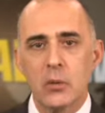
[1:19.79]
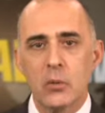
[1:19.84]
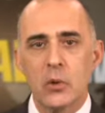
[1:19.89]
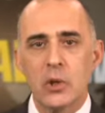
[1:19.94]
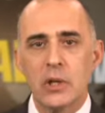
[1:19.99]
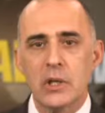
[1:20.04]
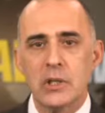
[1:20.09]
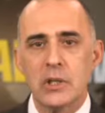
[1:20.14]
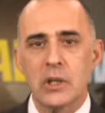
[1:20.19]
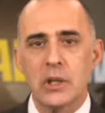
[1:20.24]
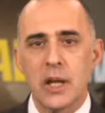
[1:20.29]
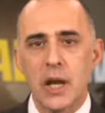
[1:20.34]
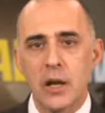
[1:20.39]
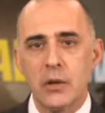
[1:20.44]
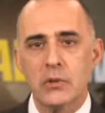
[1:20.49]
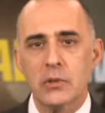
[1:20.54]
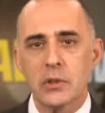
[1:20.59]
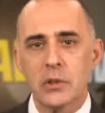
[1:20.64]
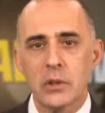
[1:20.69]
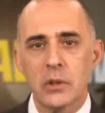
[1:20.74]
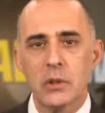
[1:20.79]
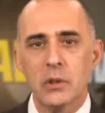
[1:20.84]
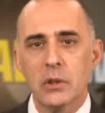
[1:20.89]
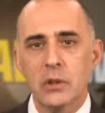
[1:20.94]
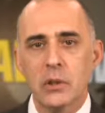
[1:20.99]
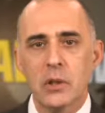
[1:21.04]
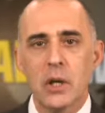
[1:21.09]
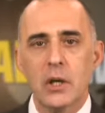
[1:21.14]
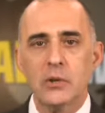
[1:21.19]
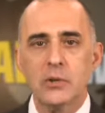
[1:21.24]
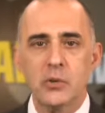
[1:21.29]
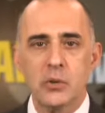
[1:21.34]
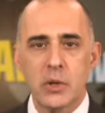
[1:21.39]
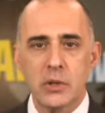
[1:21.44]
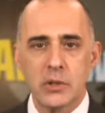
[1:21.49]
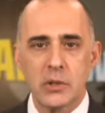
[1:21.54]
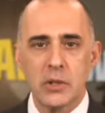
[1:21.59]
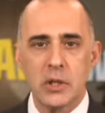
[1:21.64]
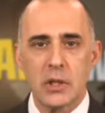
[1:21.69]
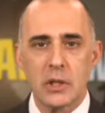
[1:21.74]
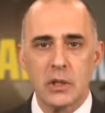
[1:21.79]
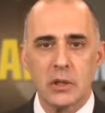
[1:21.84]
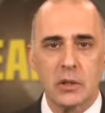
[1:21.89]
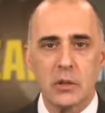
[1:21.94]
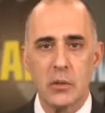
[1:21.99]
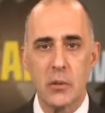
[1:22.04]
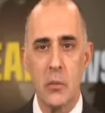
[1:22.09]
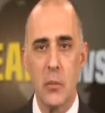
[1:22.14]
where he's a counselor and trustee.